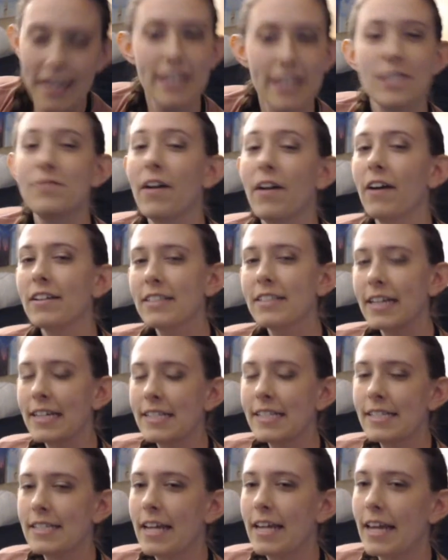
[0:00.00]
Is
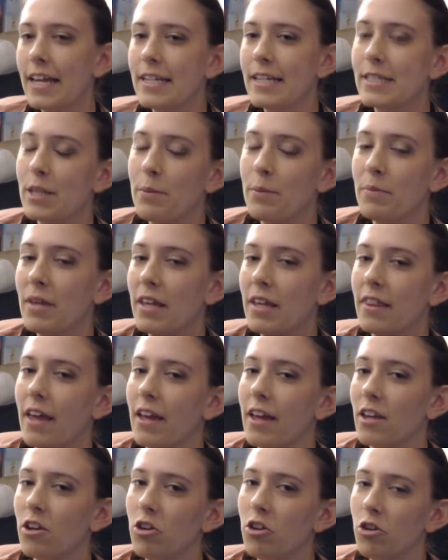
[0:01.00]
Valentine's Day something
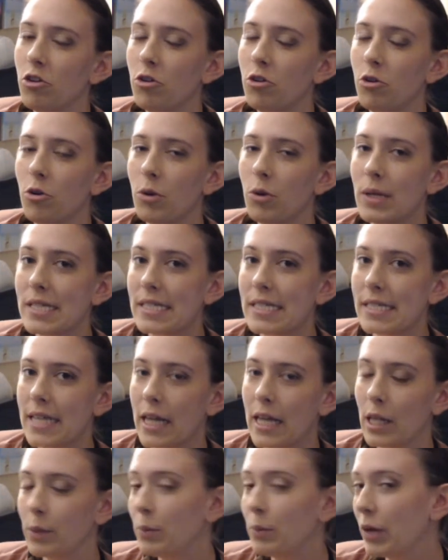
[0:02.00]
that you
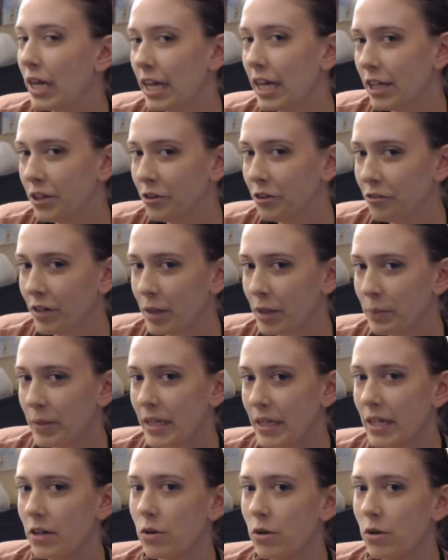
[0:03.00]
celebrate in your family,